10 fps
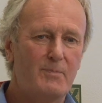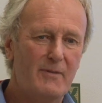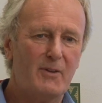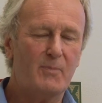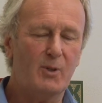
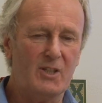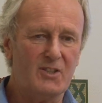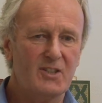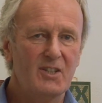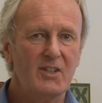Pivot
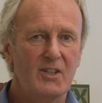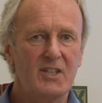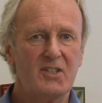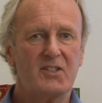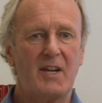points.
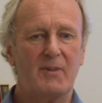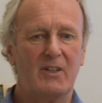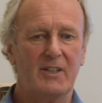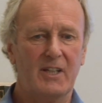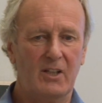These are
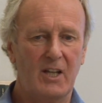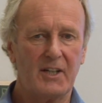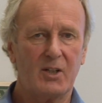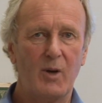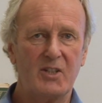something I get a lot
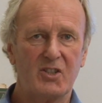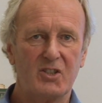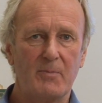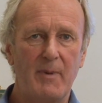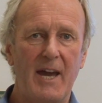of
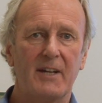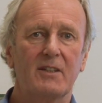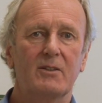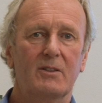questions about.